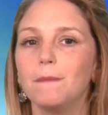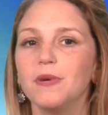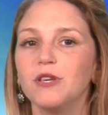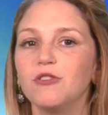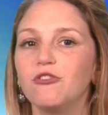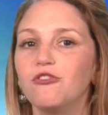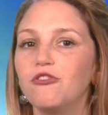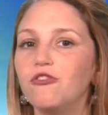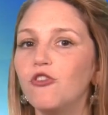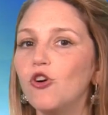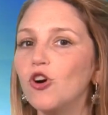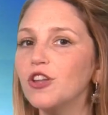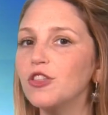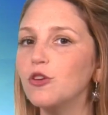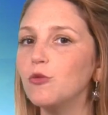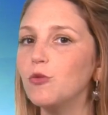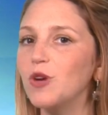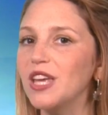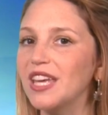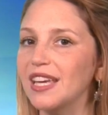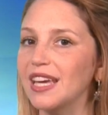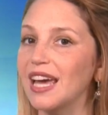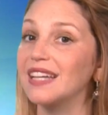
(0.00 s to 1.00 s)
before
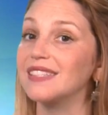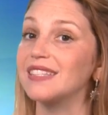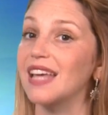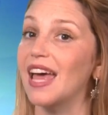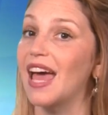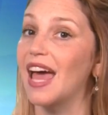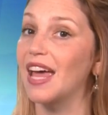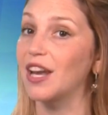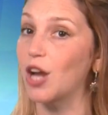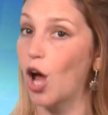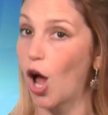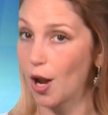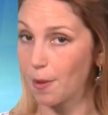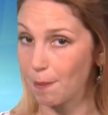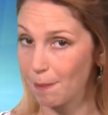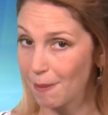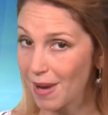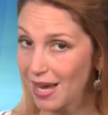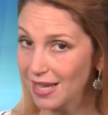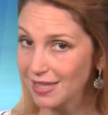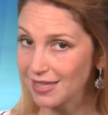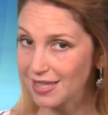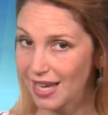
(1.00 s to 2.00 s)
the weekend and
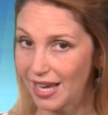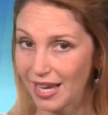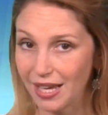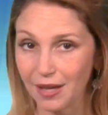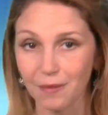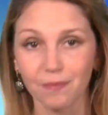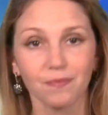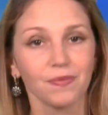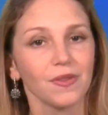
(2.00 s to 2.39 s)
on Monday.